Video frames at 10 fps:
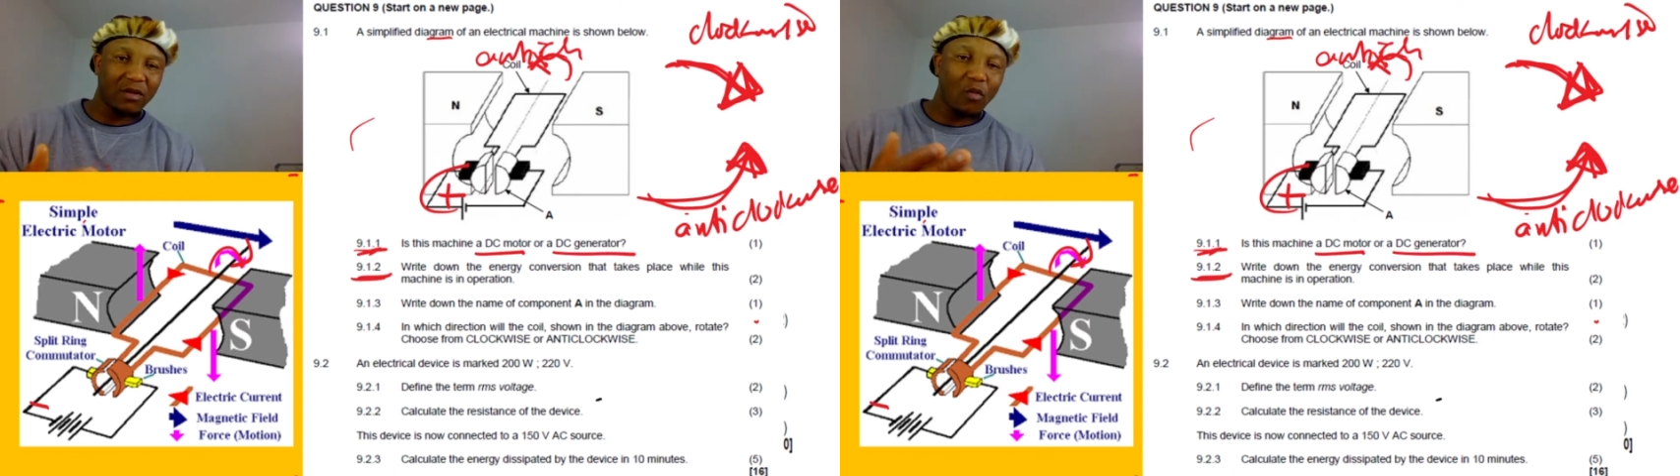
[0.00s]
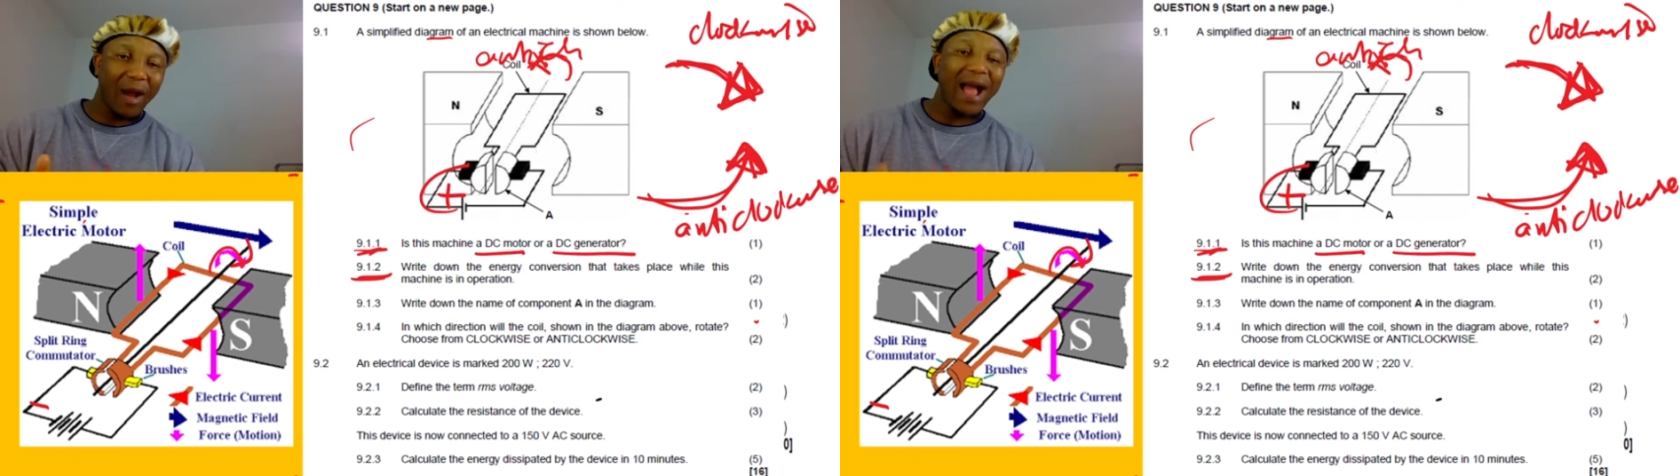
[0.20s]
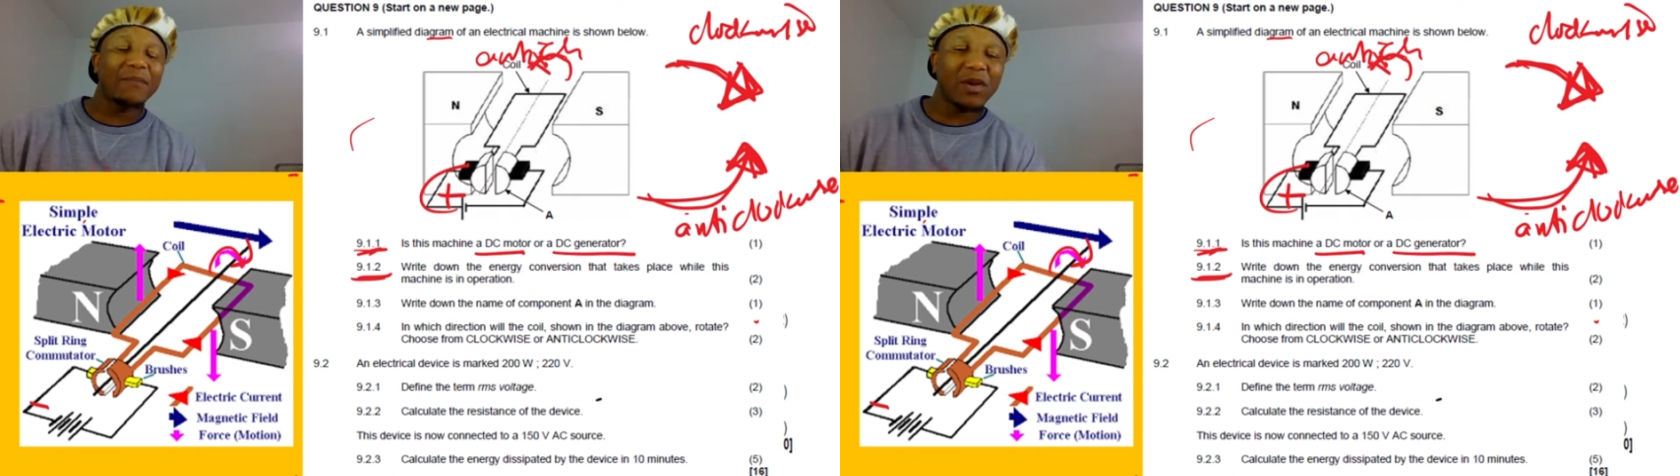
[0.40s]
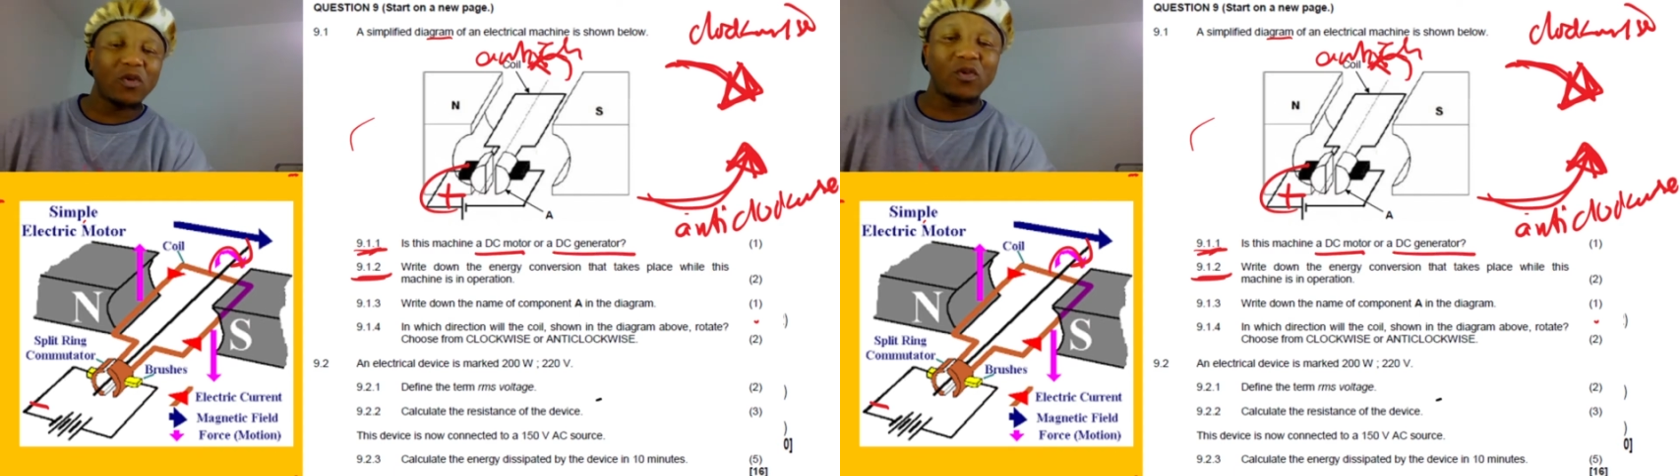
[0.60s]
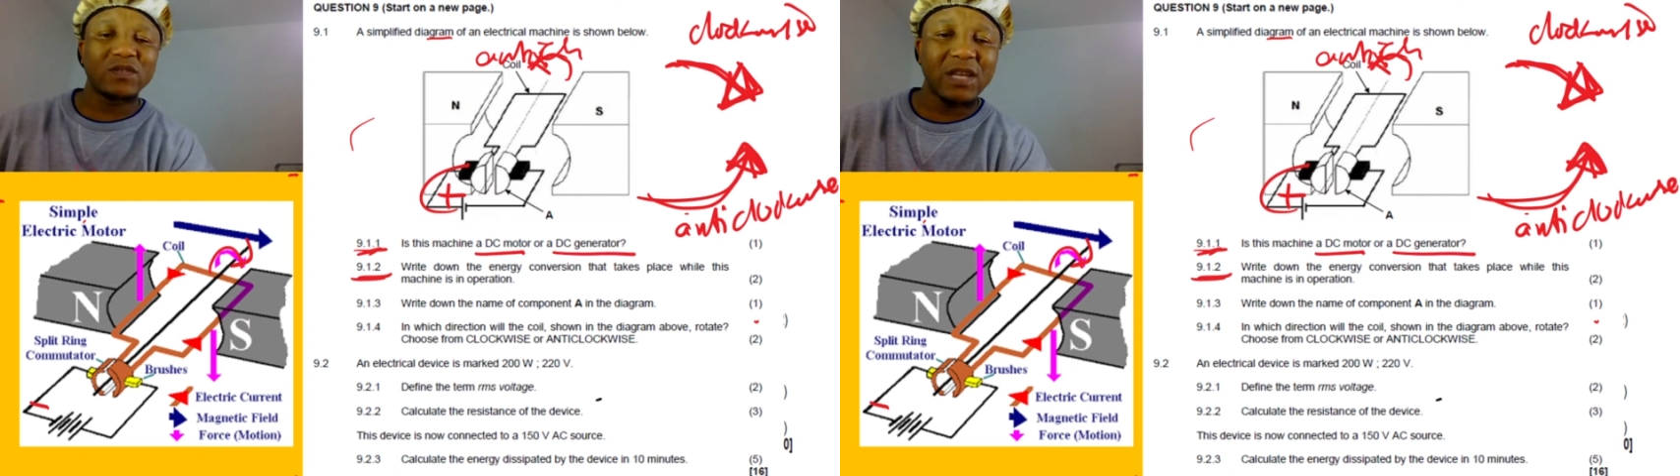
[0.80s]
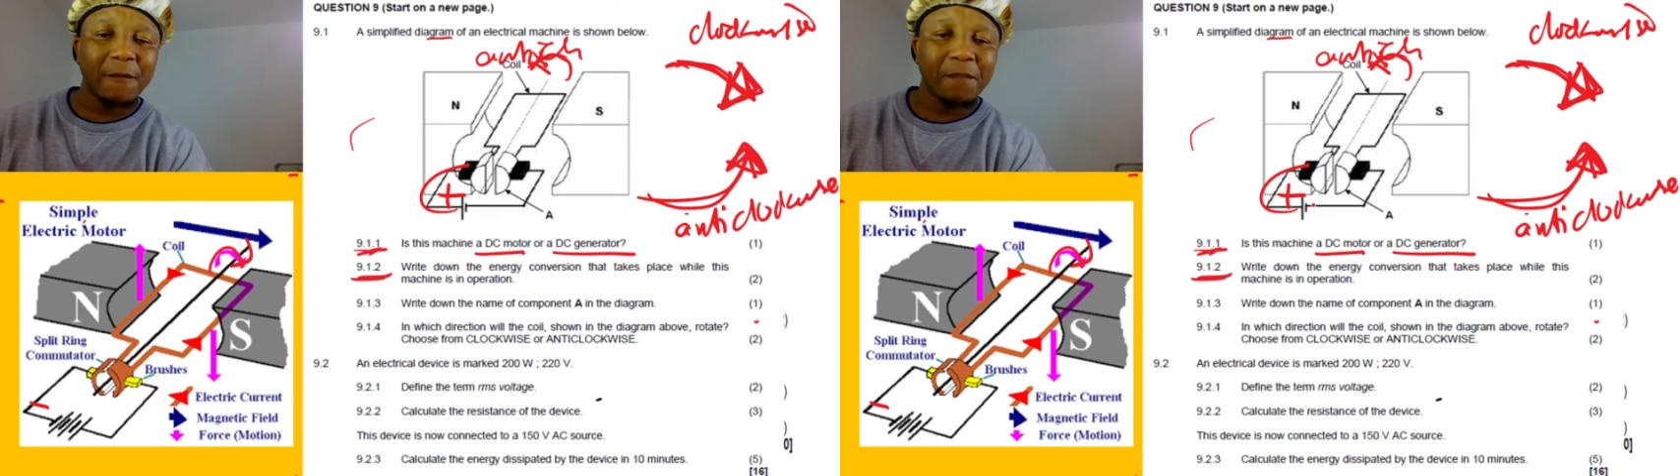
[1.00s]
Why? Because